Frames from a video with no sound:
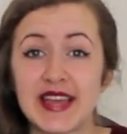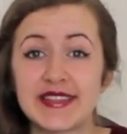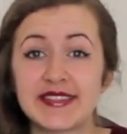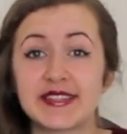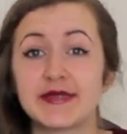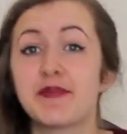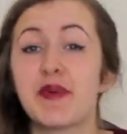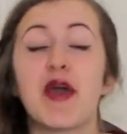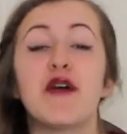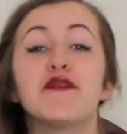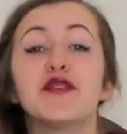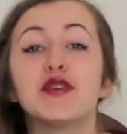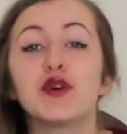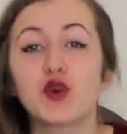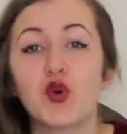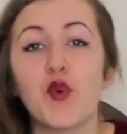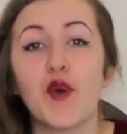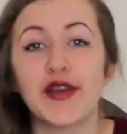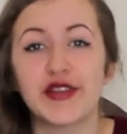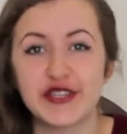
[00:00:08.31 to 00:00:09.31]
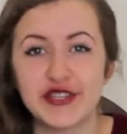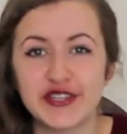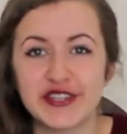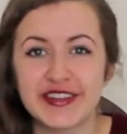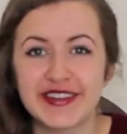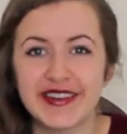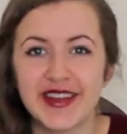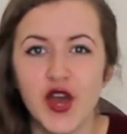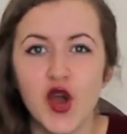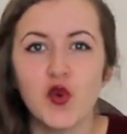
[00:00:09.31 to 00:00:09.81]
it's the pivotal
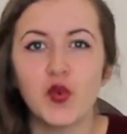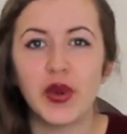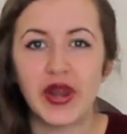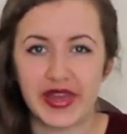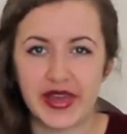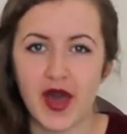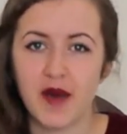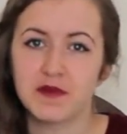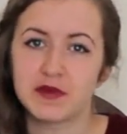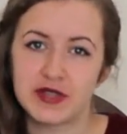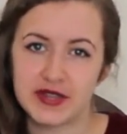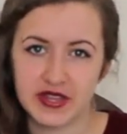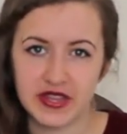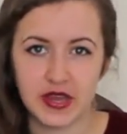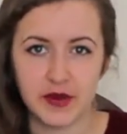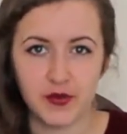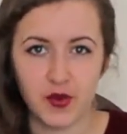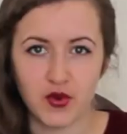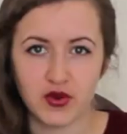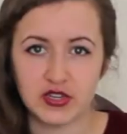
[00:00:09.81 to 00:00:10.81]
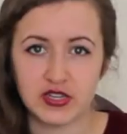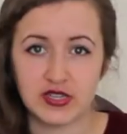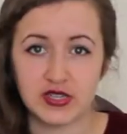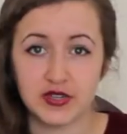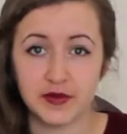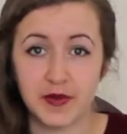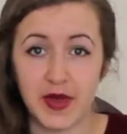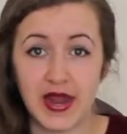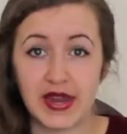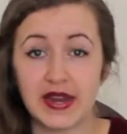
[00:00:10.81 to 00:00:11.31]
question when it comes to the abortion
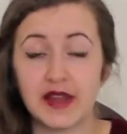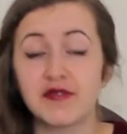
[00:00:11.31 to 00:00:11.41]
debate.